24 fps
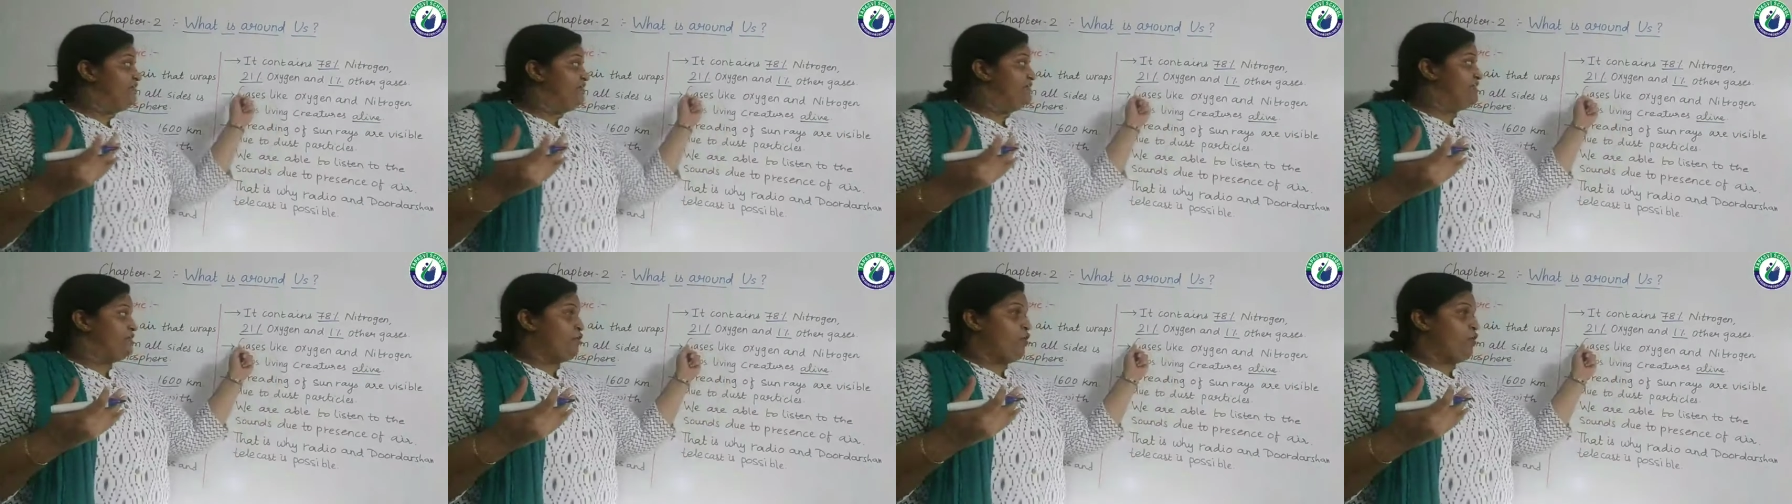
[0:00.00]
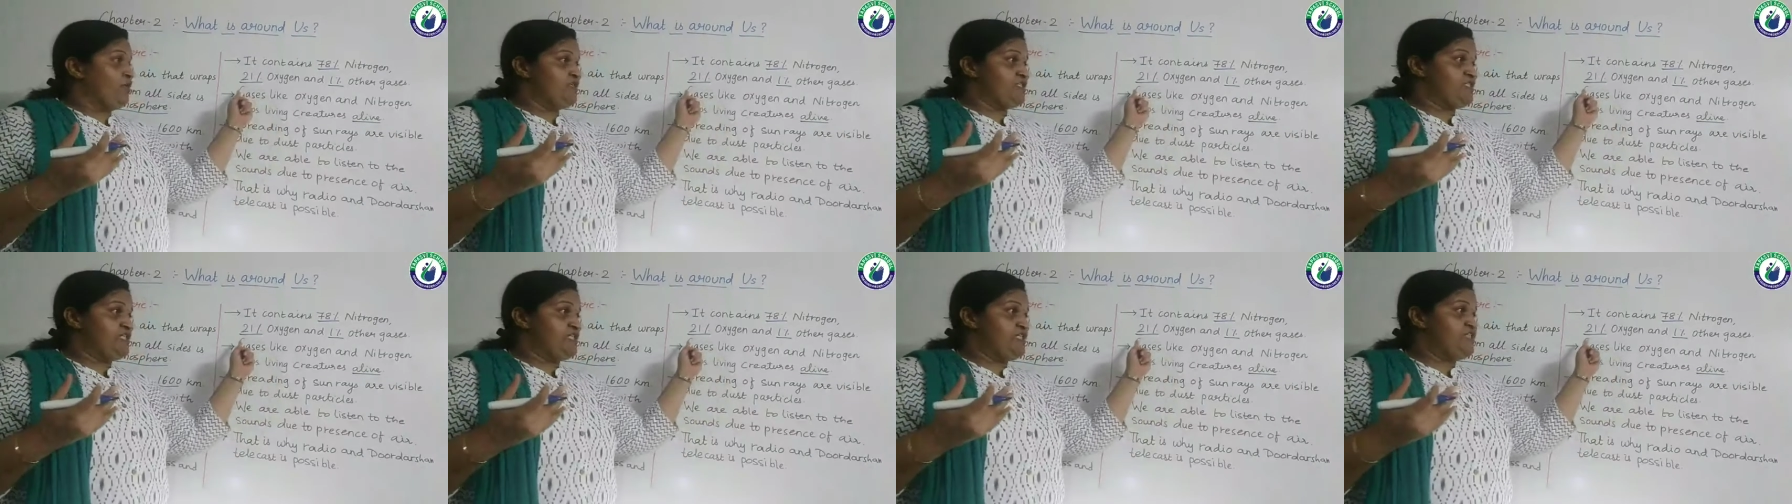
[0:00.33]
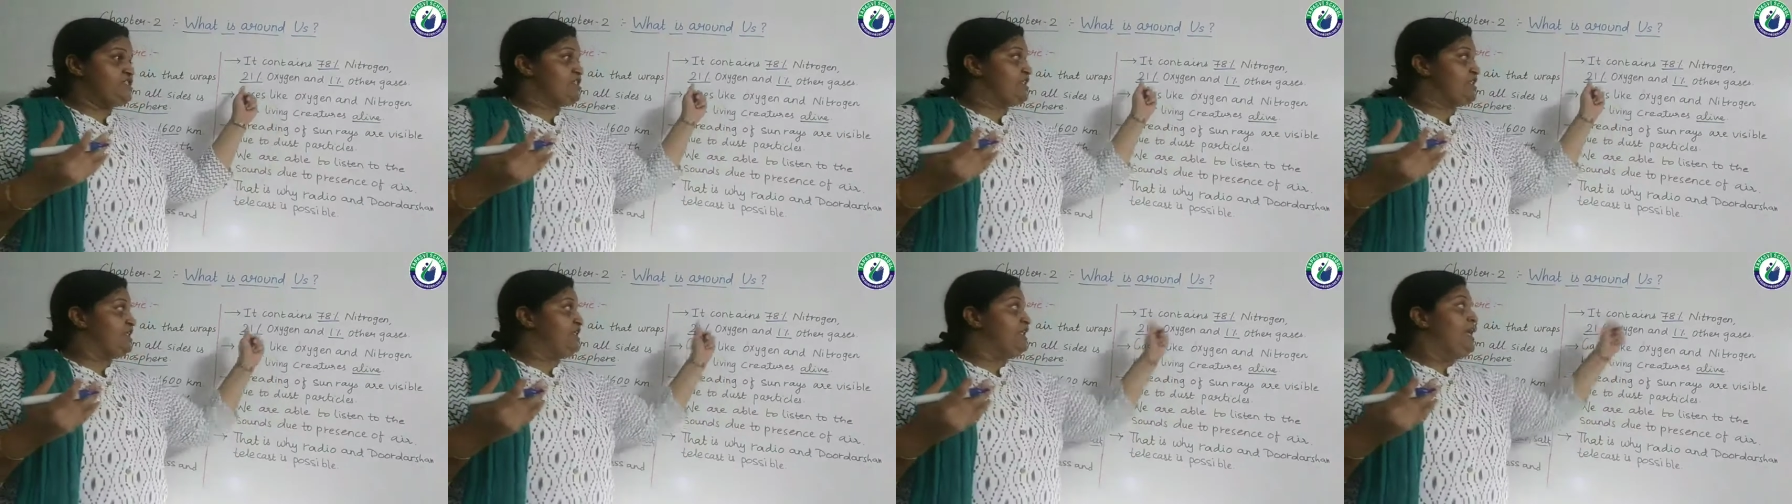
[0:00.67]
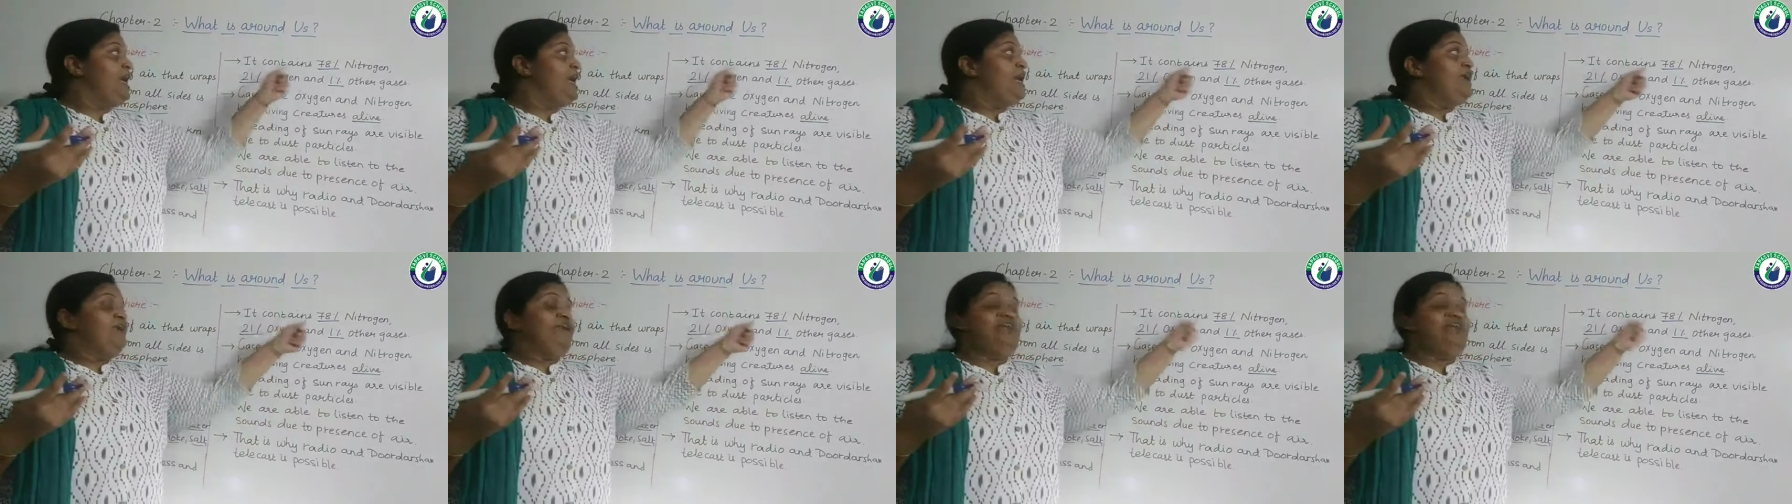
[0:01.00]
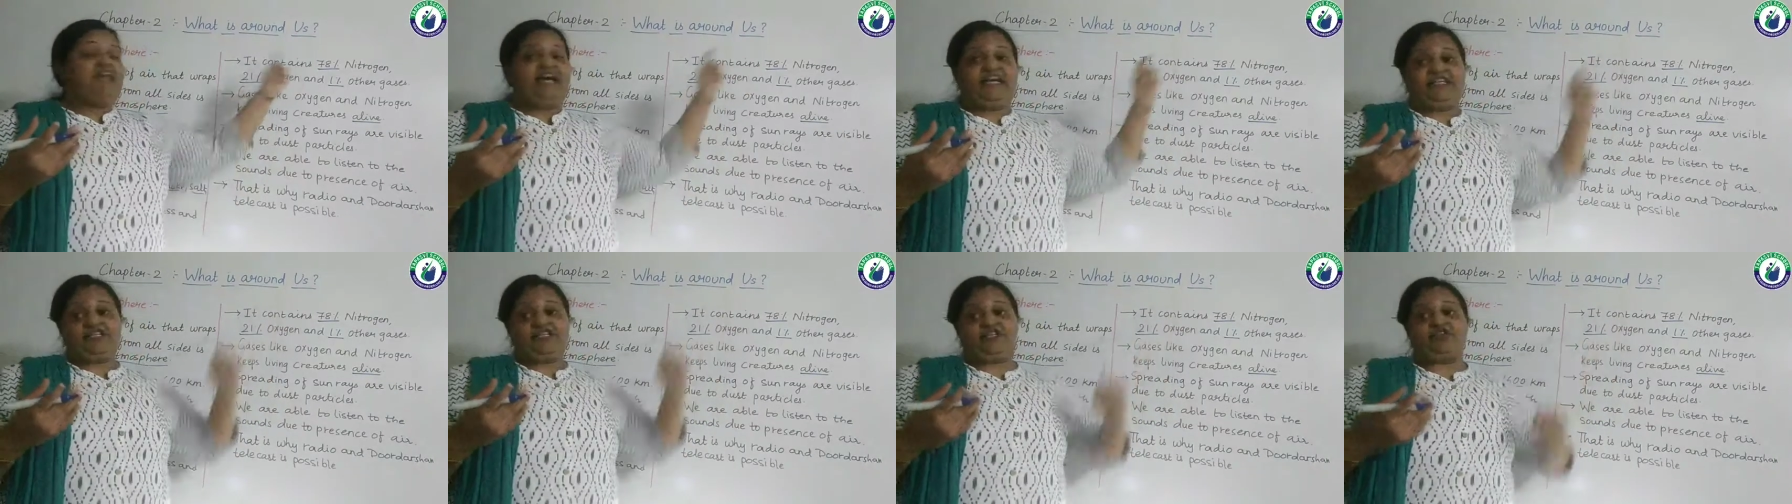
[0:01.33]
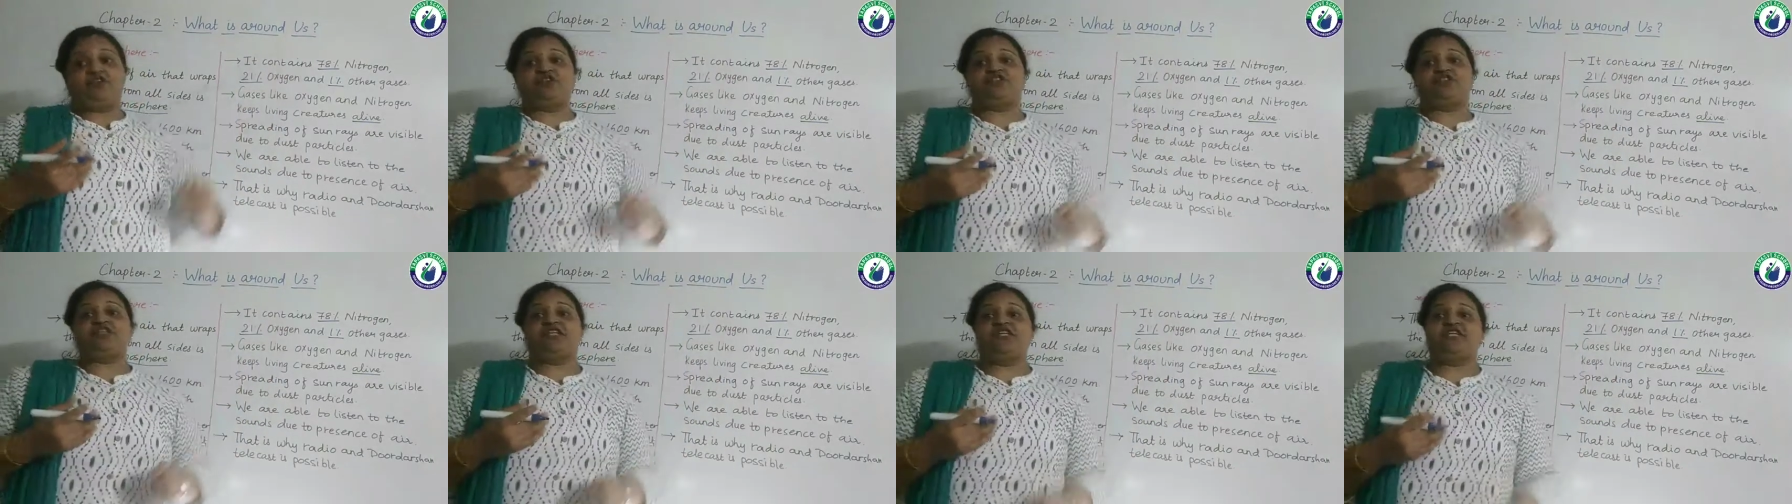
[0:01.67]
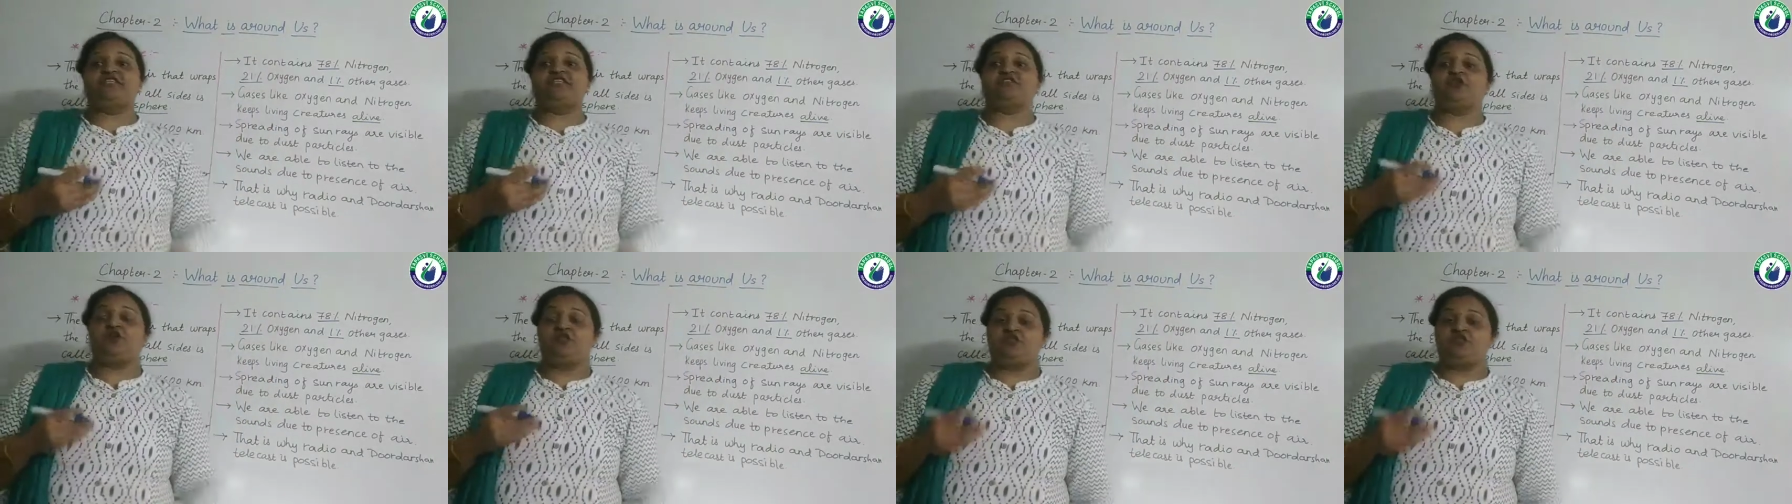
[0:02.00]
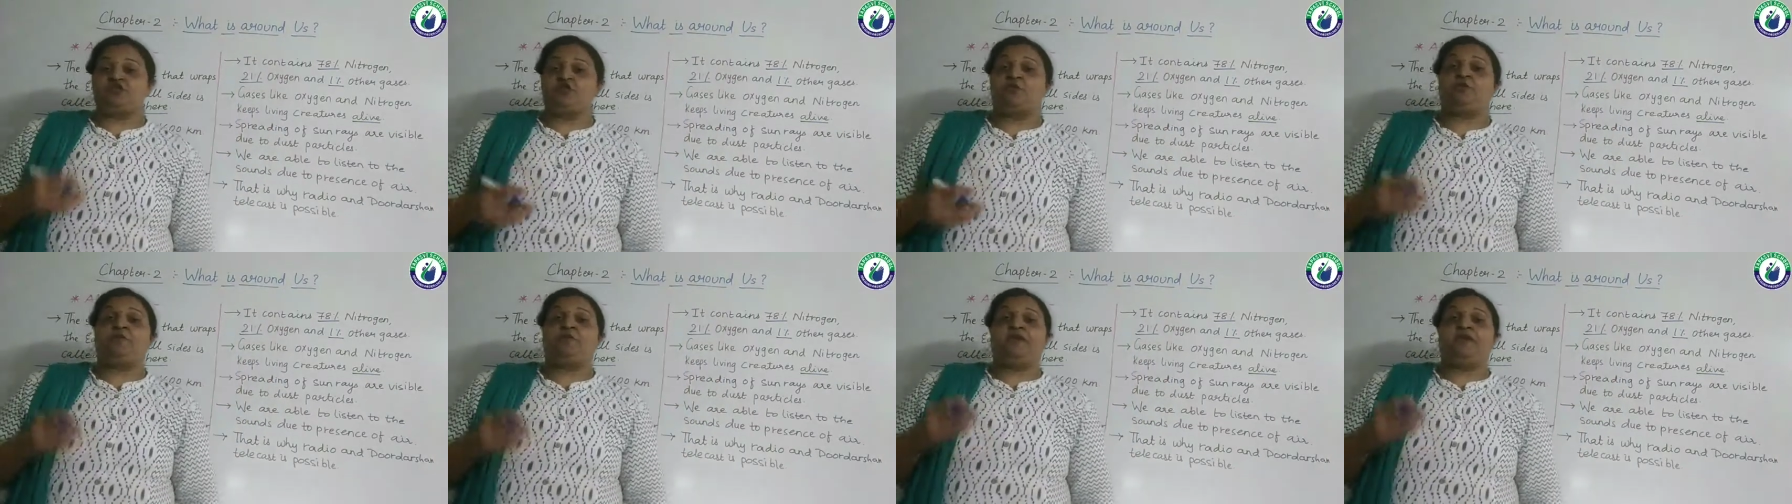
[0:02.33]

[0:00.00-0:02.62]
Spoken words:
with oxygen, nitrogen is also